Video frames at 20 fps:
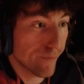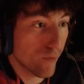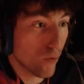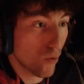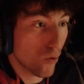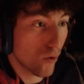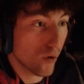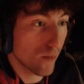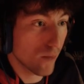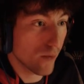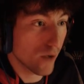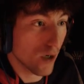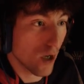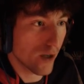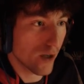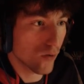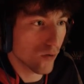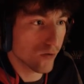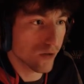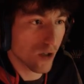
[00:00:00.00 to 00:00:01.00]
four, but
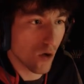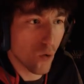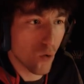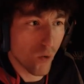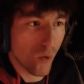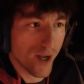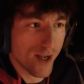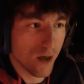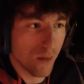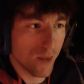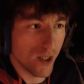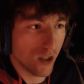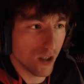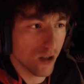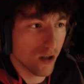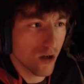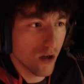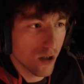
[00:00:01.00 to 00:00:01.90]
I don't... Oh, wait a minute.